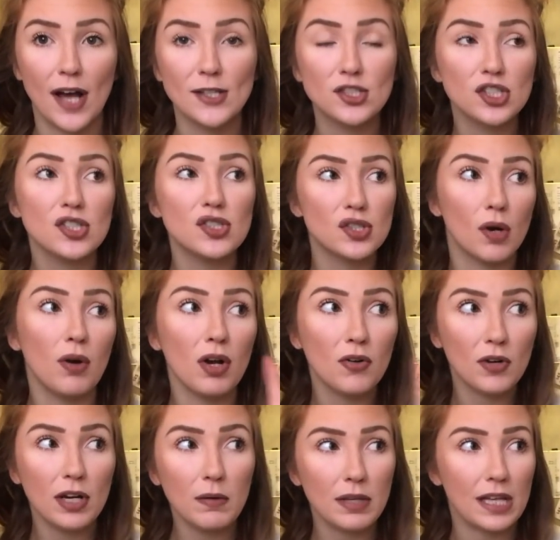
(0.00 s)
I just don't
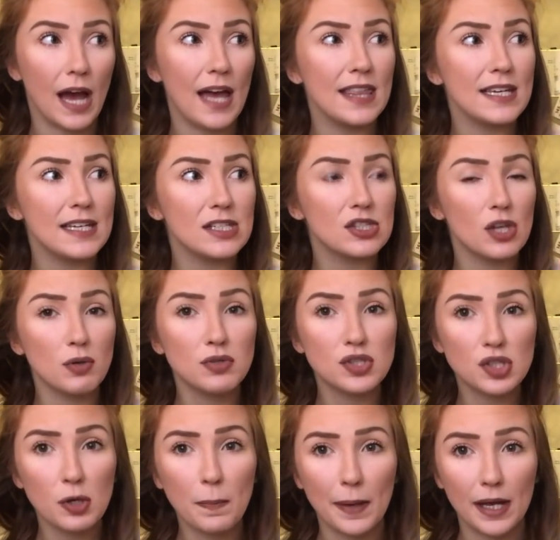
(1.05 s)
agree with it. I think it's so
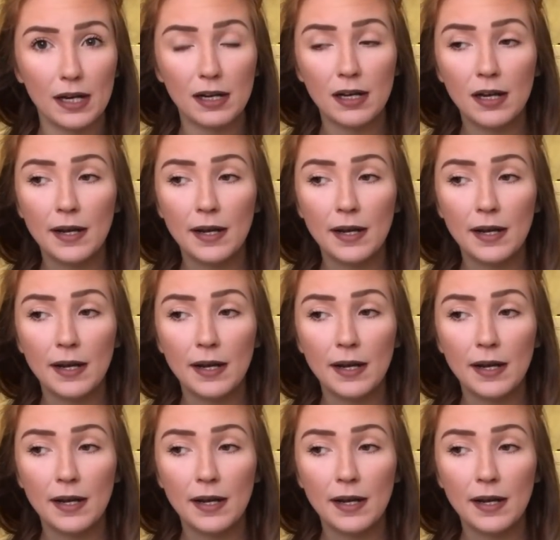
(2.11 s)
stupid.